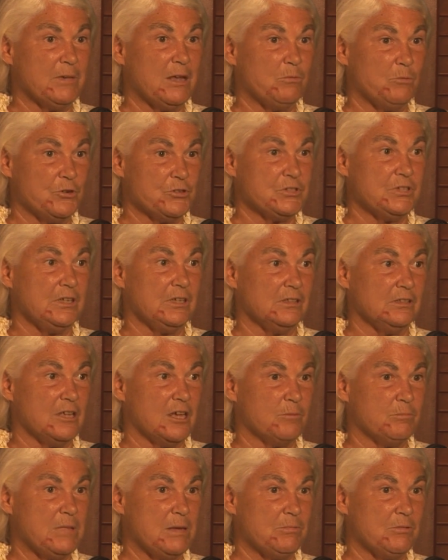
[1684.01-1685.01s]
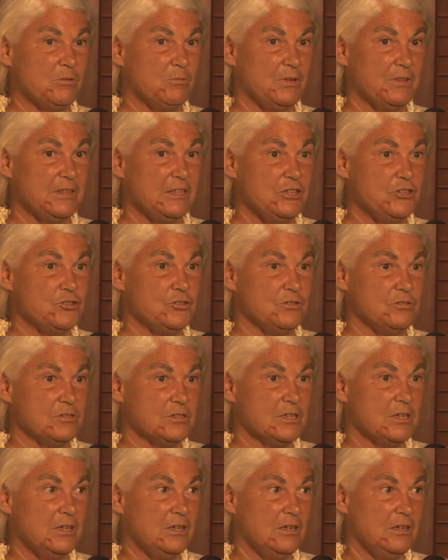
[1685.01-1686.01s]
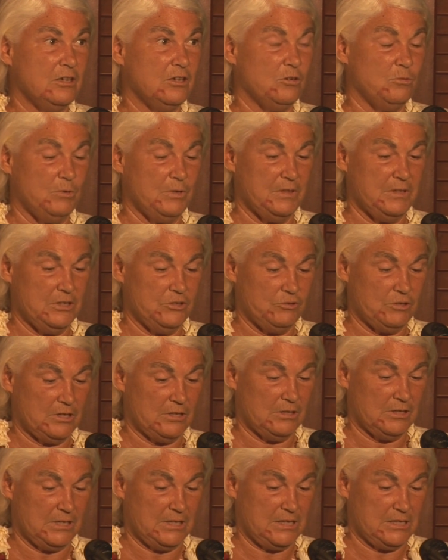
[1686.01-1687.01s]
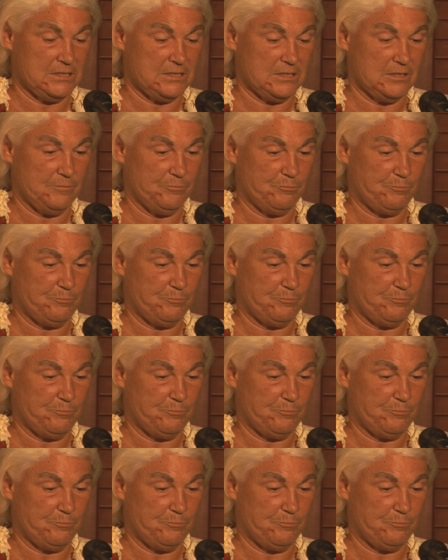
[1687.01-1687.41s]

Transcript: and we're seeing a lot of people with issues with the adrenal glands.